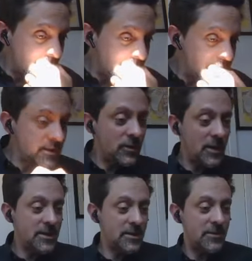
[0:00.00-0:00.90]
Is an
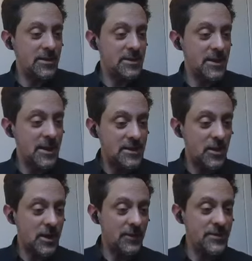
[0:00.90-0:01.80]
online degree in CS
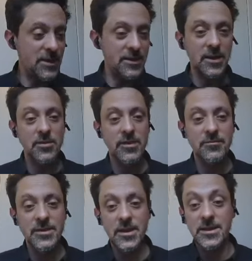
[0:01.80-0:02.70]
okay for starting a career in
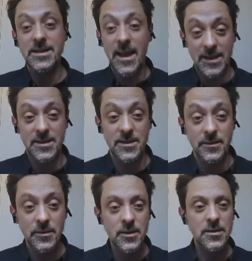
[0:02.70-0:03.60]
research? Yes.
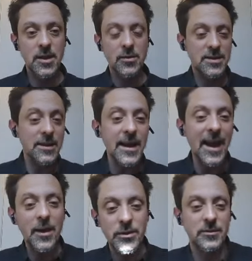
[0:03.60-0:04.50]
So certainly
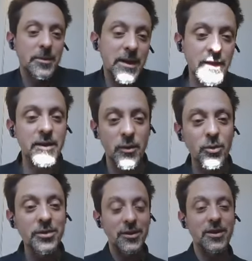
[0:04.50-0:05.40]
I don't know
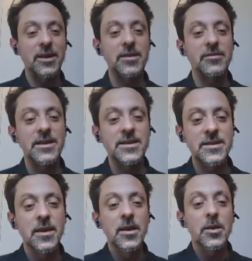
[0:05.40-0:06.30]
all the online
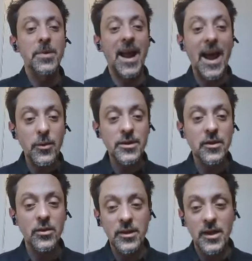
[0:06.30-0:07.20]
degrees, but our
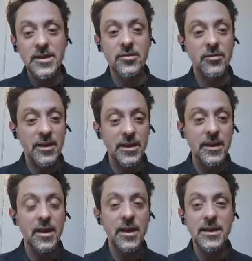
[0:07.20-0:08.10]
online
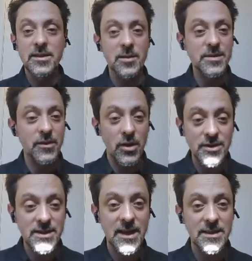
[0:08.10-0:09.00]
degree in terms of
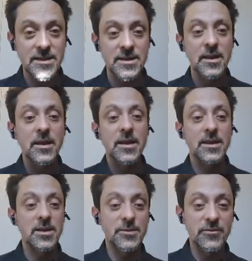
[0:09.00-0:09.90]
content,
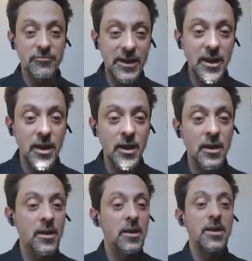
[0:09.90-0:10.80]
in terms of
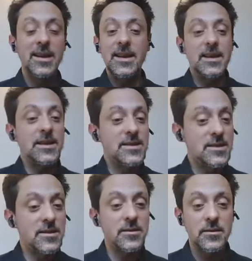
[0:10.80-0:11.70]
rigor,
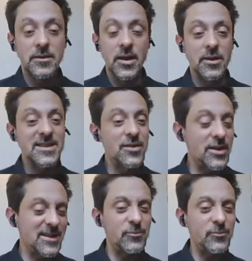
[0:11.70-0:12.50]
is, it's not